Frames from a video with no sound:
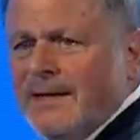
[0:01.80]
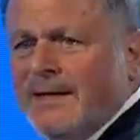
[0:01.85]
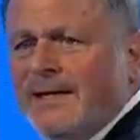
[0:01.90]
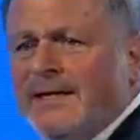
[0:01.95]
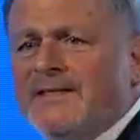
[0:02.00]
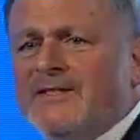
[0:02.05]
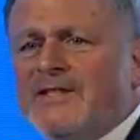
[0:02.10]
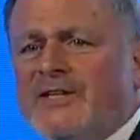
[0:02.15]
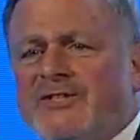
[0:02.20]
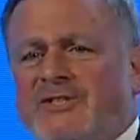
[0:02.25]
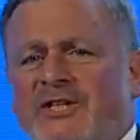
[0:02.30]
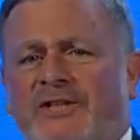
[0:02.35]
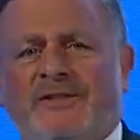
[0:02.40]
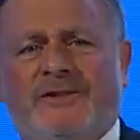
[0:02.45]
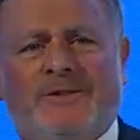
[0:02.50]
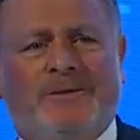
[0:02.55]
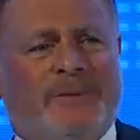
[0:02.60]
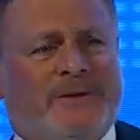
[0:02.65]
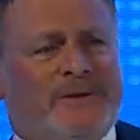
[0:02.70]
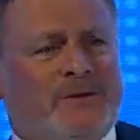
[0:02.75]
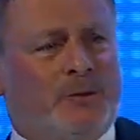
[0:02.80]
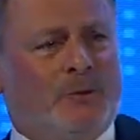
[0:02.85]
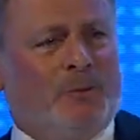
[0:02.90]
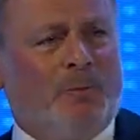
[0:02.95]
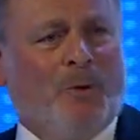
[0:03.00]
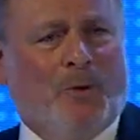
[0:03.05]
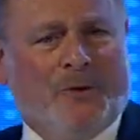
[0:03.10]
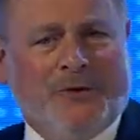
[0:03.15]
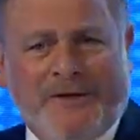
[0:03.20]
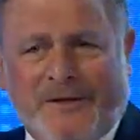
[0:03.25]
Ladies and gentlemen, good
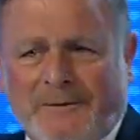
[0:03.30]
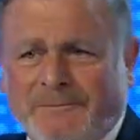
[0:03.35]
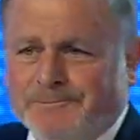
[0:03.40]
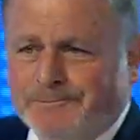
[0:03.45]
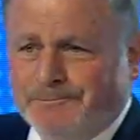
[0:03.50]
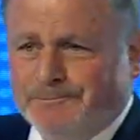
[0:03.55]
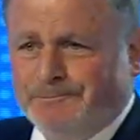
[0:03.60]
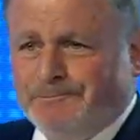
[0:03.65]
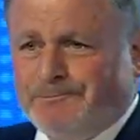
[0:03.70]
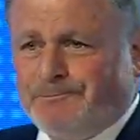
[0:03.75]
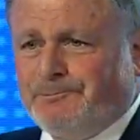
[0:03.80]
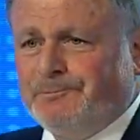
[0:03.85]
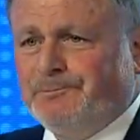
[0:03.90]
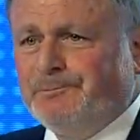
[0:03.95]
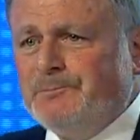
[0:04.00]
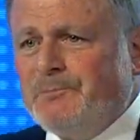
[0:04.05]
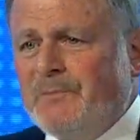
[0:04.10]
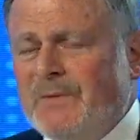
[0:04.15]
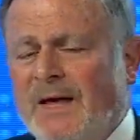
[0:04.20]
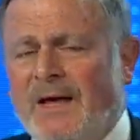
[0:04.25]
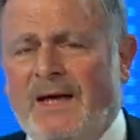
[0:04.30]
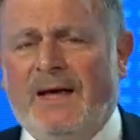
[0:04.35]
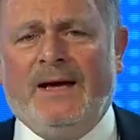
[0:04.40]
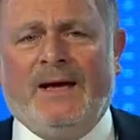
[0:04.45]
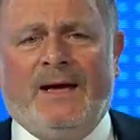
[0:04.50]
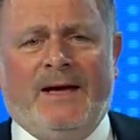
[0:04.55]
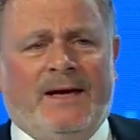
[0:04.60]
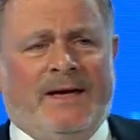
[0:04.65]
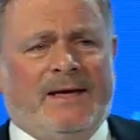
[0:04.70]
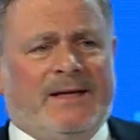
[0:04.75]
morning.
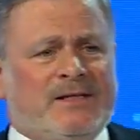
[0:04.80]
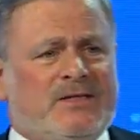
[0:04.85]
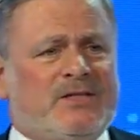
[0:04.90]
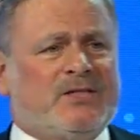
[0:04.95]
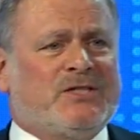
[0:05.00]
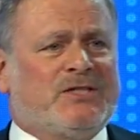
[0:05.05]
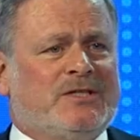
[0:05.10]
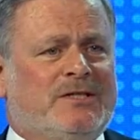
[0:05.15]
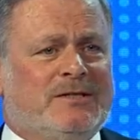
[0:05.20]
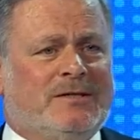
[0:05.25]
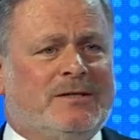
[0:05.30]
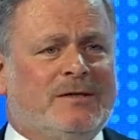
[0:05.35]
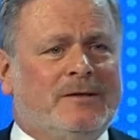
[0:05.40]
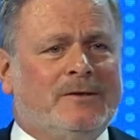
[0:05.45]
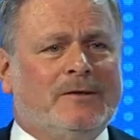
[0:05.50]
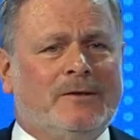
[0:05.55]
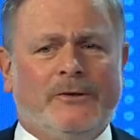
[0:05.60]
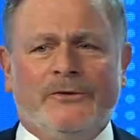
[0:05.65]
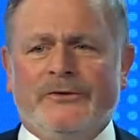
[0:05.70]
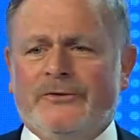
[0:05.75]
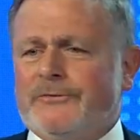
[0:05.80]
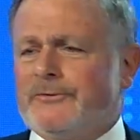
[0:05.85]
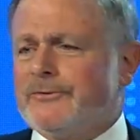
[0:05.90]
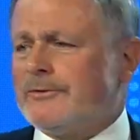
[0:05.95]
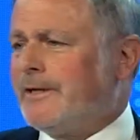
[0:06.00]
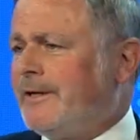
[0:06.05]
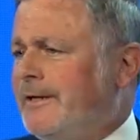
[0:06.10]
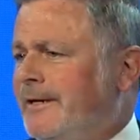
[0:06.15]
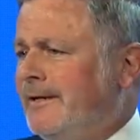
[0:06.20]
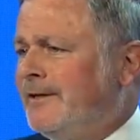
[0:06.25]
It's an honor
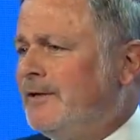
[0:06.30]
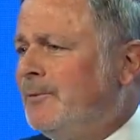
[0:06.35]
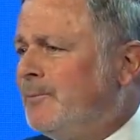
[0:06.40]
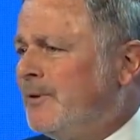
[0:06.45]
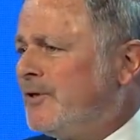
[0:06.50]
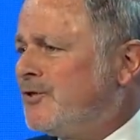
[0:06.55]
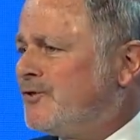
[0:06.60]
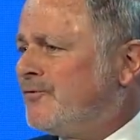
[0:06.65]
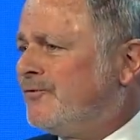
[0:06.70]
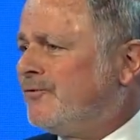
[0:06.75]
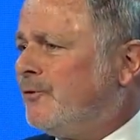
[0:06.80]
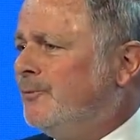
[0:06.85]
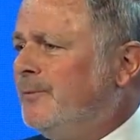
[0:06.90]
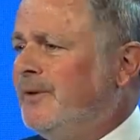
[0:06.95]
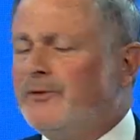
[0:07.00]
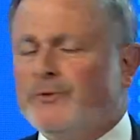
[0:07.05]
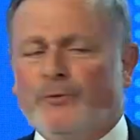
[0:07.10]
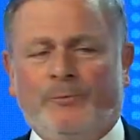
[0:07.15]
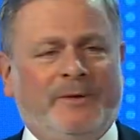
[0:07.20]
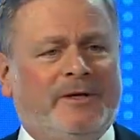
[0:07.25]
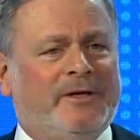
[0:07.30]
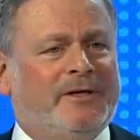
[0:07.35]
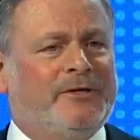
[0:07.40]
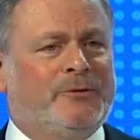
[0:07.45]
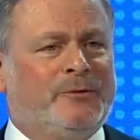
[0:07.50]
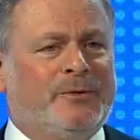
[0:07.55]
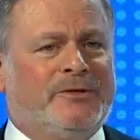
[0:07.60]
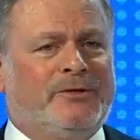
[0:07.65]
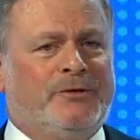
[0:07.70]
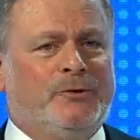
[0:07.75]
and a pleasure for me to be
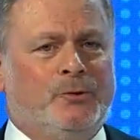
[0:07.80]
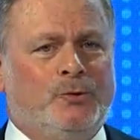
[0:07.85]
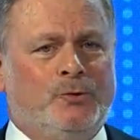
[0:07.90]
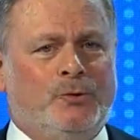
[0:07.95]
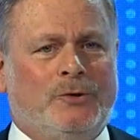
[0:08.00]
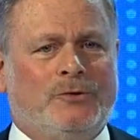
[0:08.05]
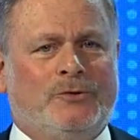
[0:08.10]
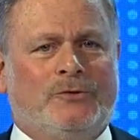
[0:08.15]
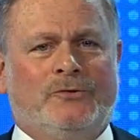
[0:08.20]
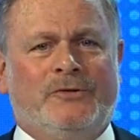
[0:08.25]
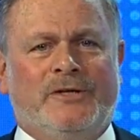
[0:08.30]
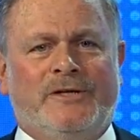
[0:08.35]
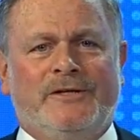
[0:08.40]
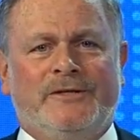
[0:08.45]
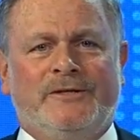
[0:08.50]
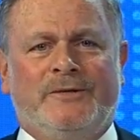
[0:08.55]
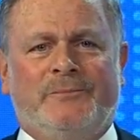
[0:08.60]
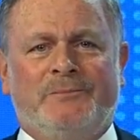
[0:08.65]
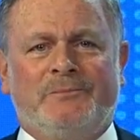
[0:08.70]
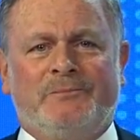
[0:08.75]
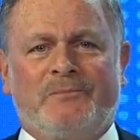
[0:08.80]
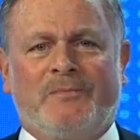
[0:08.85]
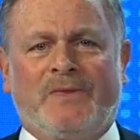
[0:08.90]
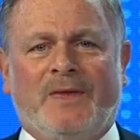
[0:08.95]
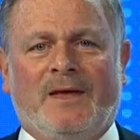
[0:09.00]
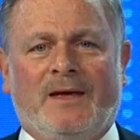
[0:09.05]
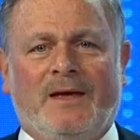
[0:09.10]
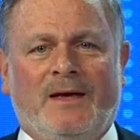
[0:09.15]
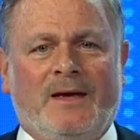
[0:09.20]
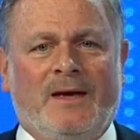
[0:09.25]
here with you today.
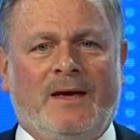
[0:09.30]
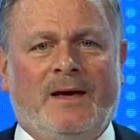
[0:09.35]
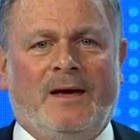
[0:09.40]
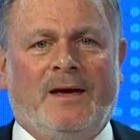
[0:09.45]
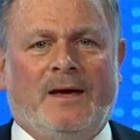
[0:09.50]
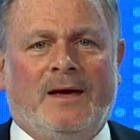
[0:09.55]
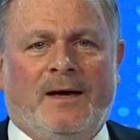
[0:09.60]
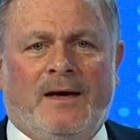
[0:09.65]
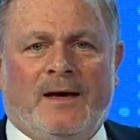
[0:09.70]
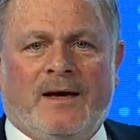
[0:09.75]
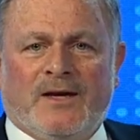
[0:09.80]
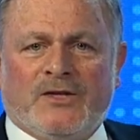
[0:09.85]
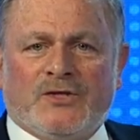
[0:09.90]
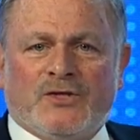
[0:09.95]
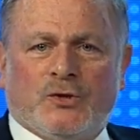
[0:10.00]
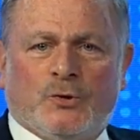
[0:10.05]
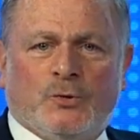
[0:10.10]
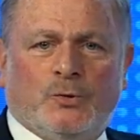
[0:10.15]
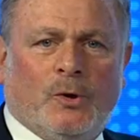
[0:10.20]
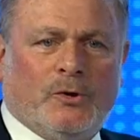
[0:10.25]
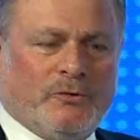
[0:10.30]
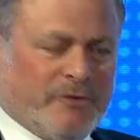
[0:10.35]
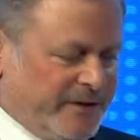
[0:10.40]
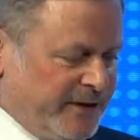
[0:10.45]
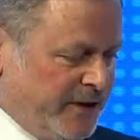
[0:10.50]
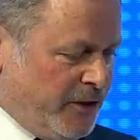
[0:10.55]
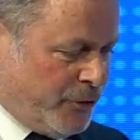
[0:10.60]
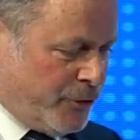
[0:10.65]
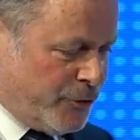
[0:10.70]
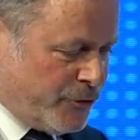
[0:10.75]
As you
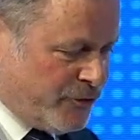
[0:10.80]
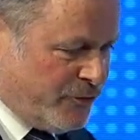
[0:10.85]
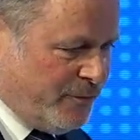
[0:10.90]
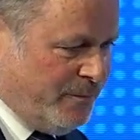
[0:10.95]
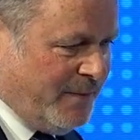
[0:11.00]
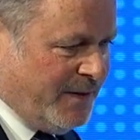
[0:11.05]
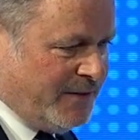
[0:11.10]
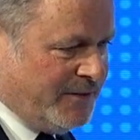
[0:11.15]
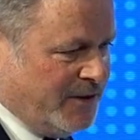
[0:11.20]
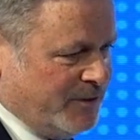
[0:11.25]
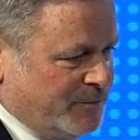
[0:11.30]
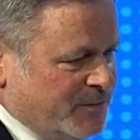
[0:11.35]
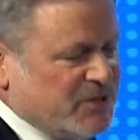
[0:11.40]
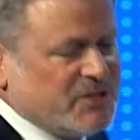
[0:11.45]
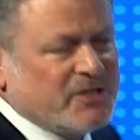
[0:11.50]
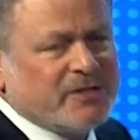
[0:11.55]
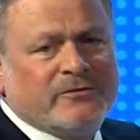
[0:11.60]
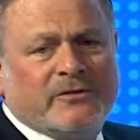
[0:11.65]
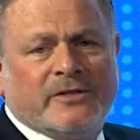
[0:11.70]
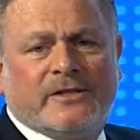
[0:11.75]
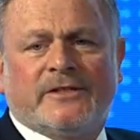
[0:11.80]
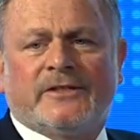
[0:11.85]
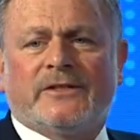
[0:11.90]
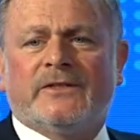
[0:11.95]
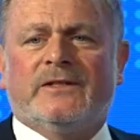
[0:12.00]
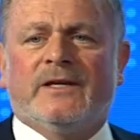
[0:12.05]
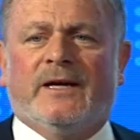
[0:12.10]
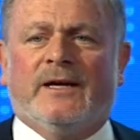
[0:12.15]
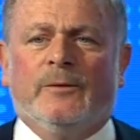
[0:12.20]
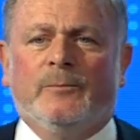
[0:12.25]
already heard, my name is Stef de
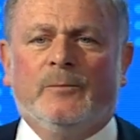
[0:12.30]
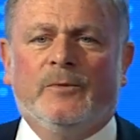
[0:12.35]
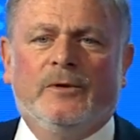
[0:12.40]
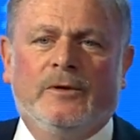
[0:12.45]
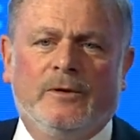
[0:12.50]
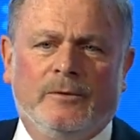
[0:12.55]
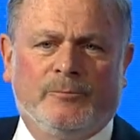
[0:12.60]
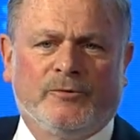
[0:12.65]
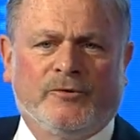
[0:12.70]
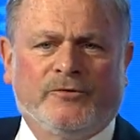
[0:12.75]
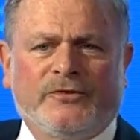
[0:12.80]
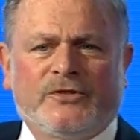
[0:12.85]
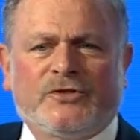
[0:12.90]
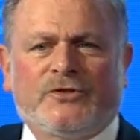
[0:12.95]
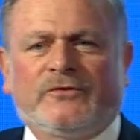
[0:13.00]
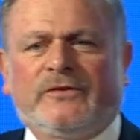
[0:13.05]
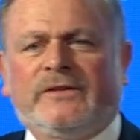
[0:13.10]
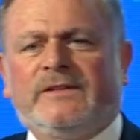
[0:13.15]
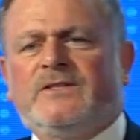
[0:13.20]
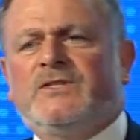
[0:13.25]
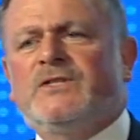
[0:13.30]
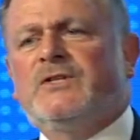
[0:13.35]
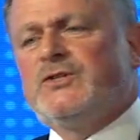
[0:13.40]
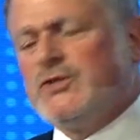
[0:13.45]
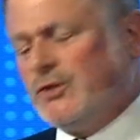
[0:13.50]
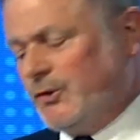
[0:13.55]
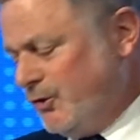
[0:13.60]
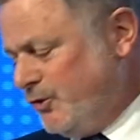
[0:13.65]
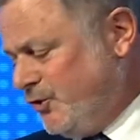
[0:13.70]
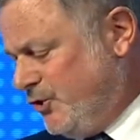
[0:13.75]
Hert. I'm a professor of
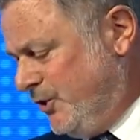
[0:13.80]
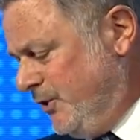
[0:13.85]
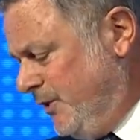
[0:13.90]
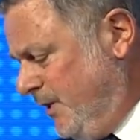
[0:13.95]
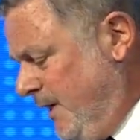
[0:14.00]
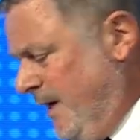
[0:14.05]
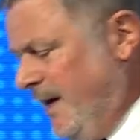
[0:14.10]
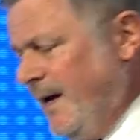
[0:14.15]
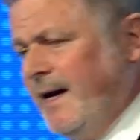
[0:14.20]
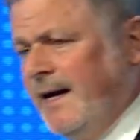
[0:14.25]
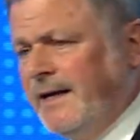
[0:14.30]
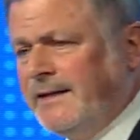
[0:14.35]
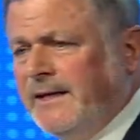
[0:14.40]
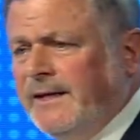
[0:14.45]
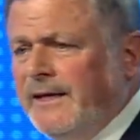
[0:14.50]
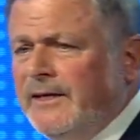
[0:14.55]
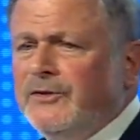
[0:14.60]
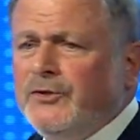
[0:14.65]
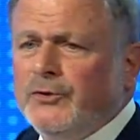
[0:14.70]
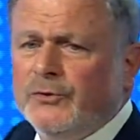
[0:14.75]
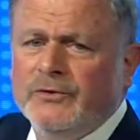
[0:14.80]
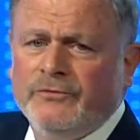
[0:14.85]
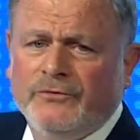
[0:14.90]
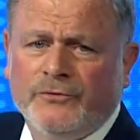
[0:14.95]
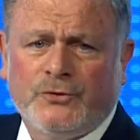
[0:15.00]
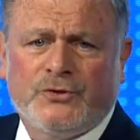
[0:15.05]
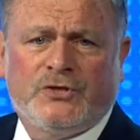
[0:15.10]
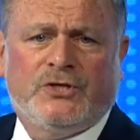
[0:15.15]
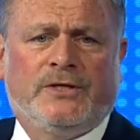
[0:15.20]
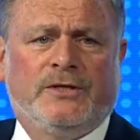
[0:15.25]
anesthesiology at the Ghent
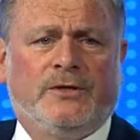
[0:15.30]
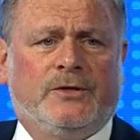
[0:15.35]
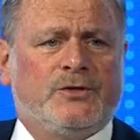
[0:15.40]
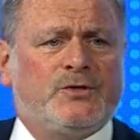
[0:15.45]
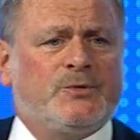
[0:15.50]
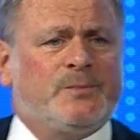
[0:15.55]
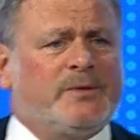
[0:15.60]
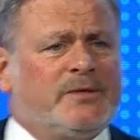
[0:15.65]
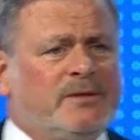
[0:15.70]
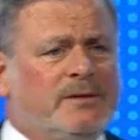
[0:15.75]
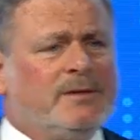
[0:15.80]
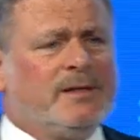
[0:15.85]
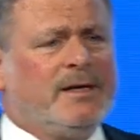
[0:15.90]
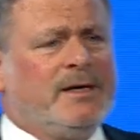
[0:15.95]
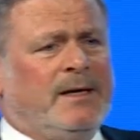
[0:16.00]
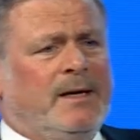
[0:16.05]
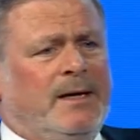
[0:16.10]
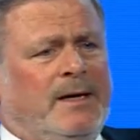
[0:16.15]
University Hospital,